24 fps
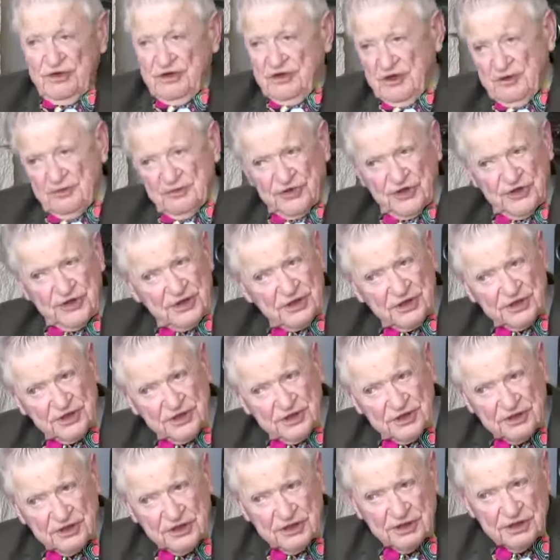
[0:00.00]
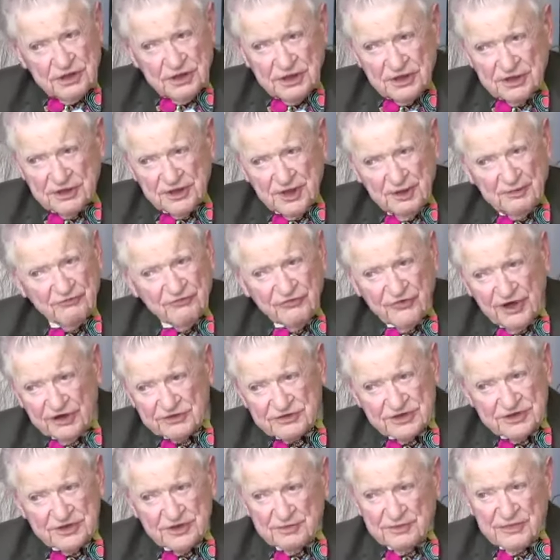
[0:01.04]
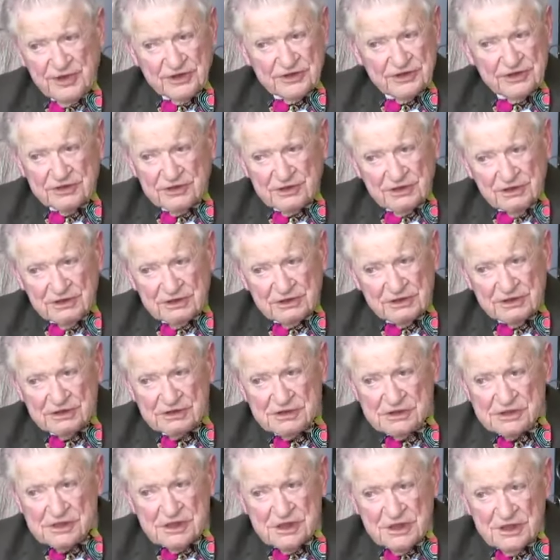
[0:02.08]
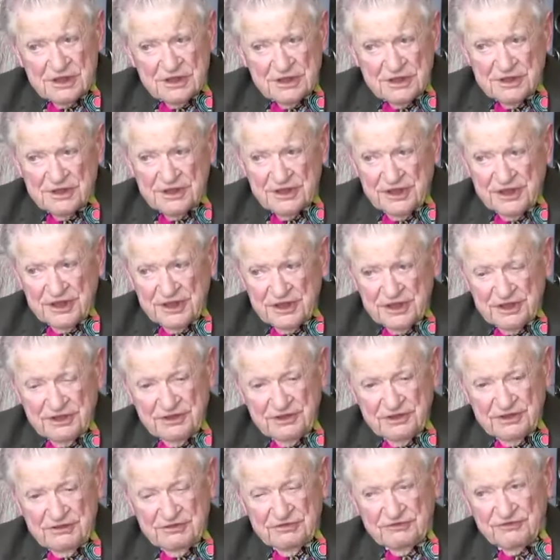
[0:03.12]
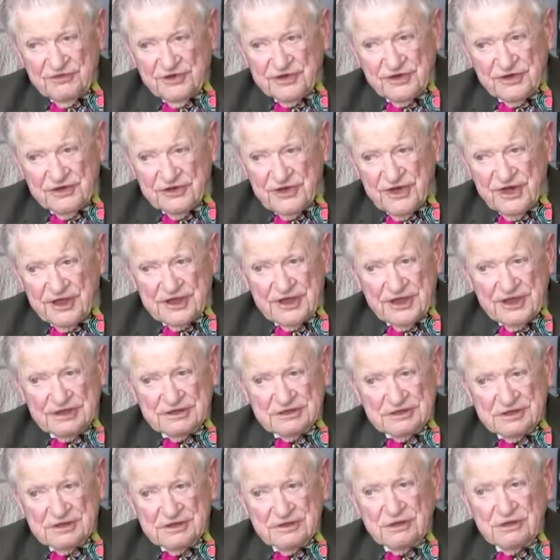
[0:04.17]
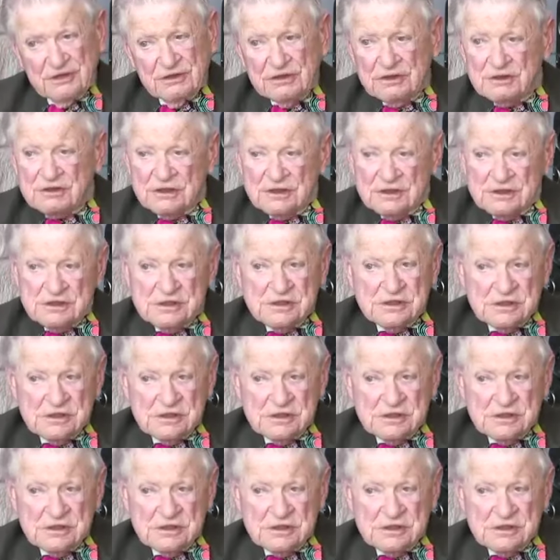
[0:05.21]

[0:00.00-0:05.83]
were completely dumbfounded about it all. They couldn't figure that out at all.